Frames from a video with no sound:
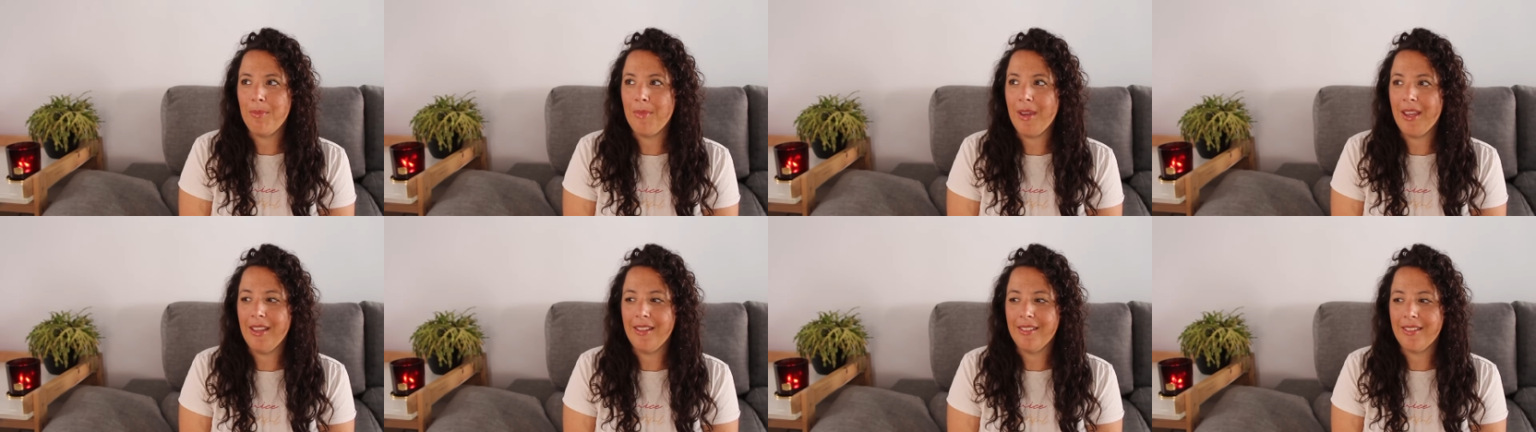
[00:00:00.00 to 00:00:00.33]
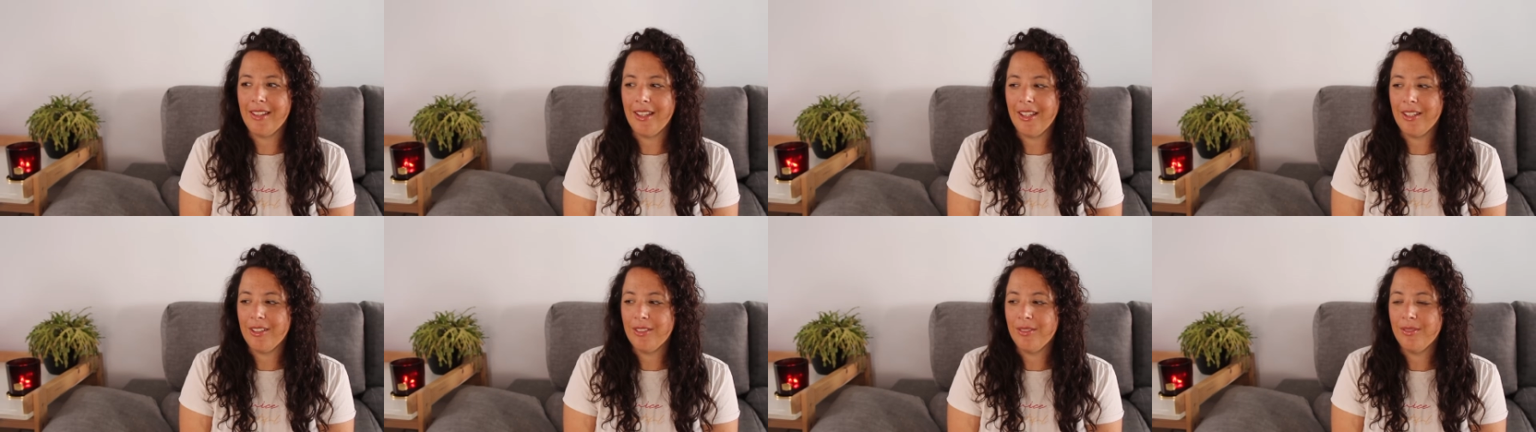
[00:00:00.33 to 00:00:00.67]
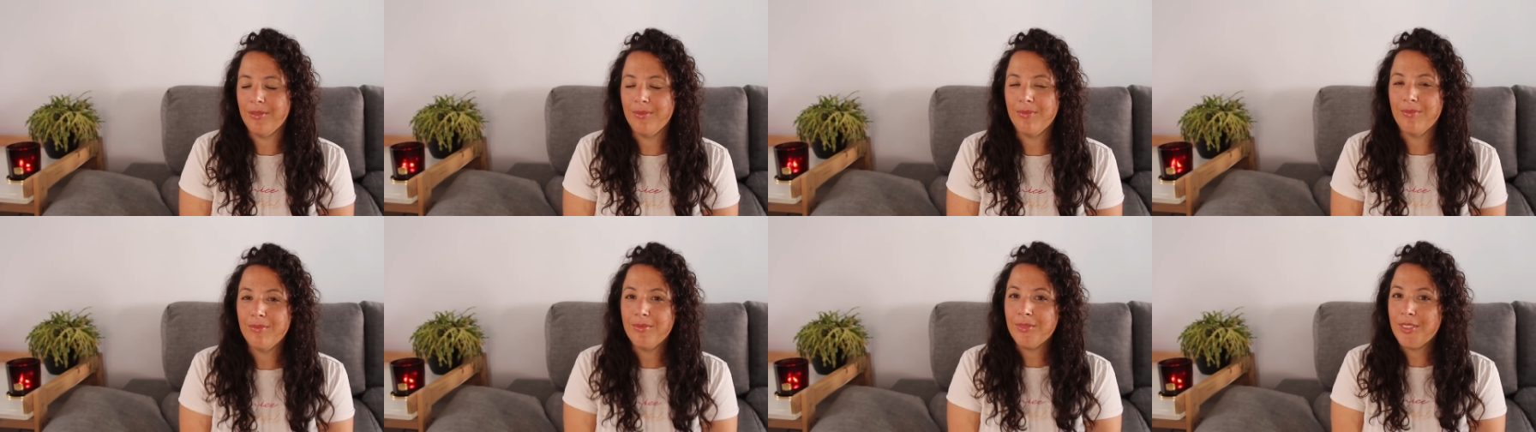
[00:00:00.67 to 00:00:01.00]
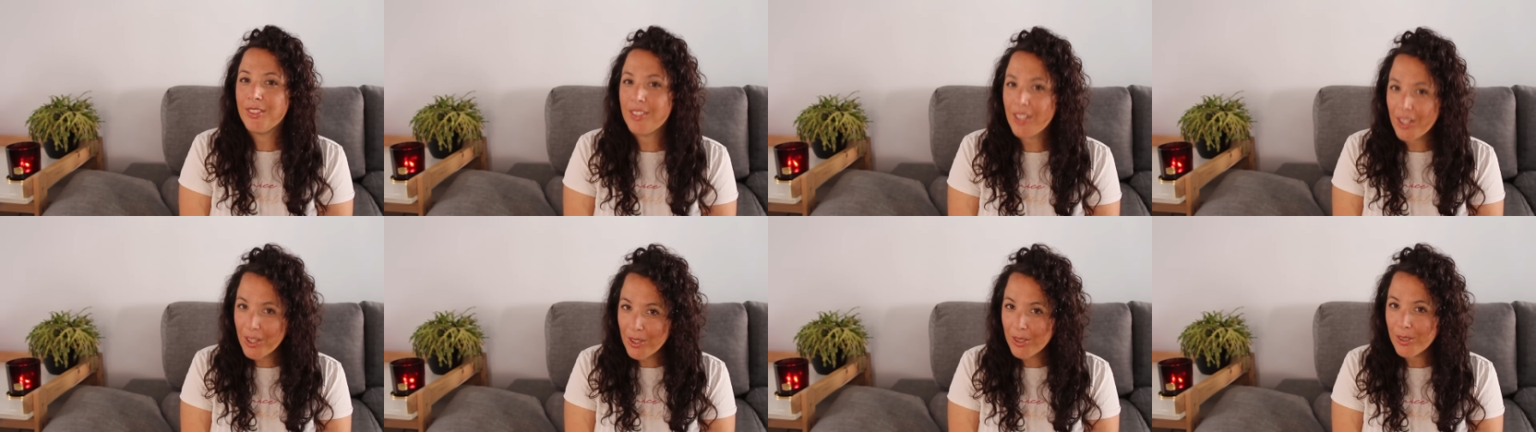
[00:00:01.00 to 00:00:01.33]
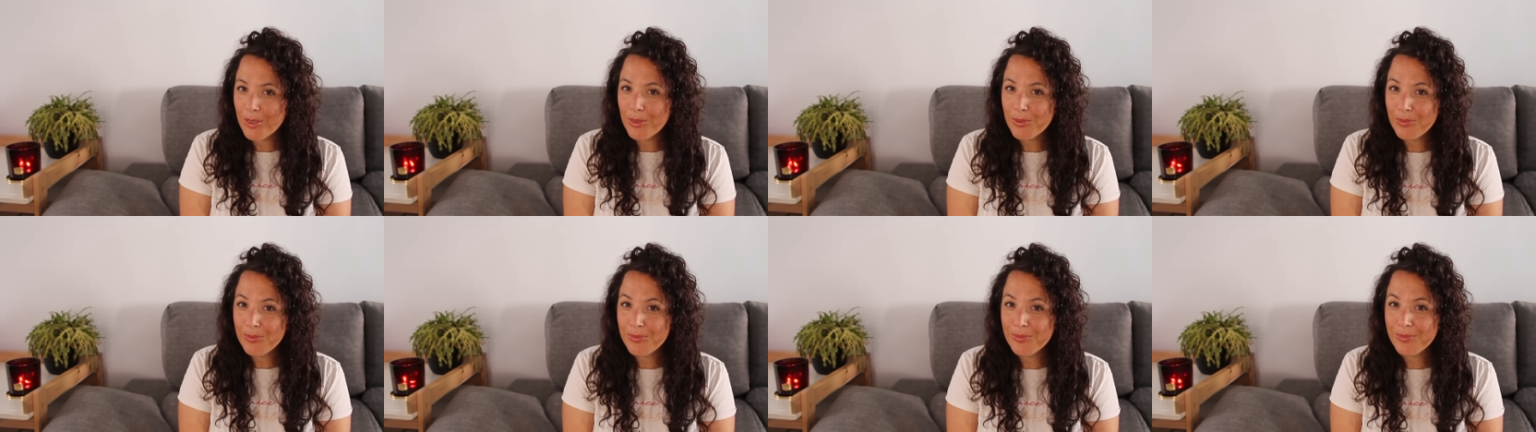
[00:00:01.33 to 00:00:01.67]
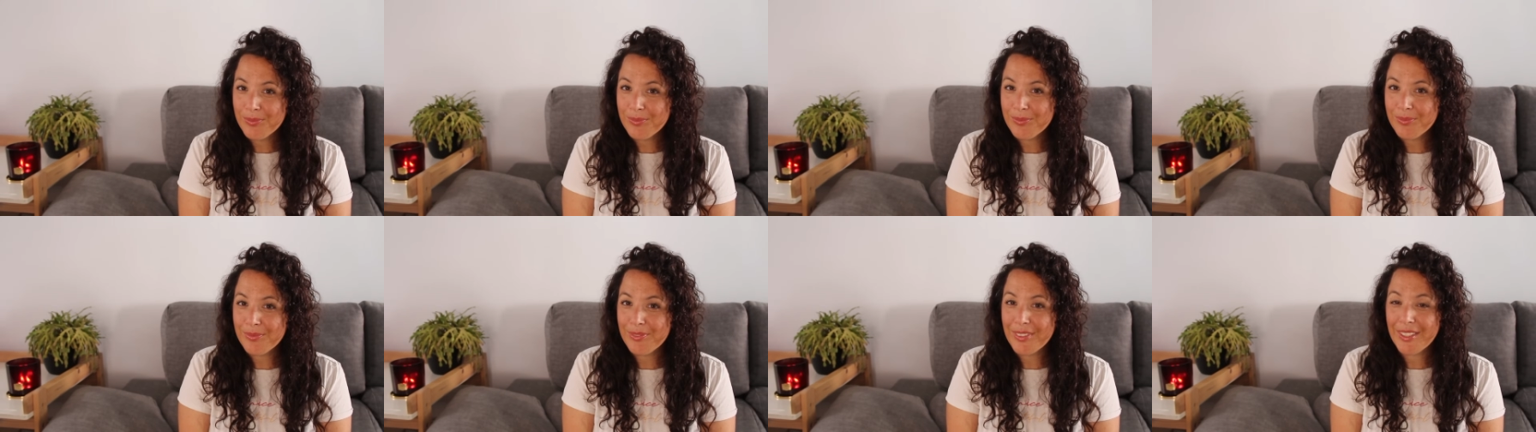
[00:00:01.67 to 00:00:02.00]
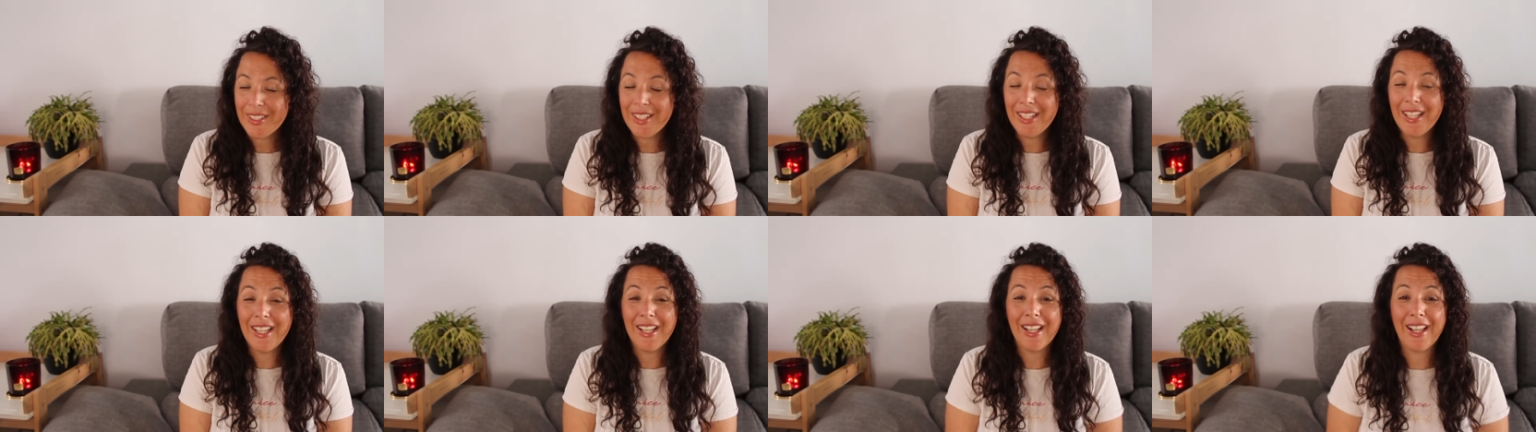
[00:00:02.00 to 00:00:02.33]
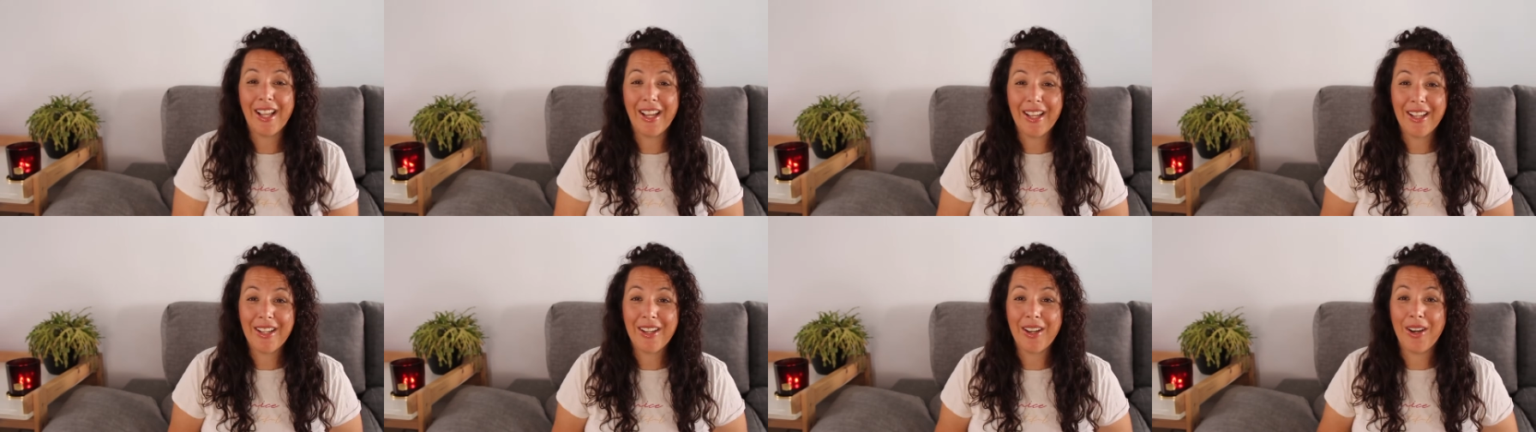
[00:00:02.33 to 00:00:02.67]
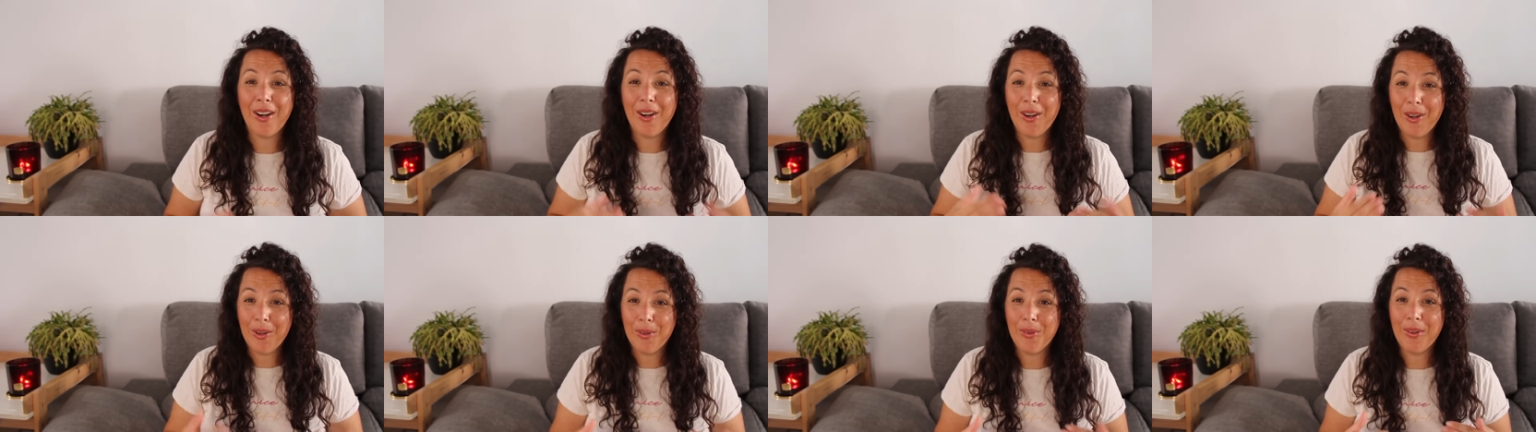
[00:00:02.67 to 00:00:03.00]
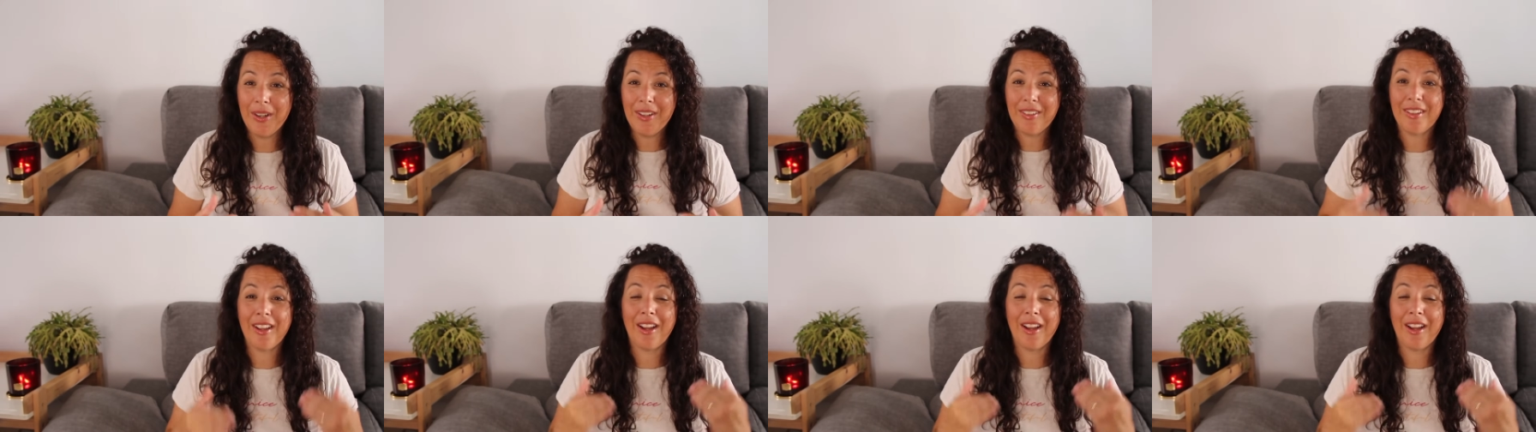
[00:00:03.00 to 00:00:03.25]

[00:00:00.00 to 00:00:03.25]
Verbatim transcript: Amazing. So, like always,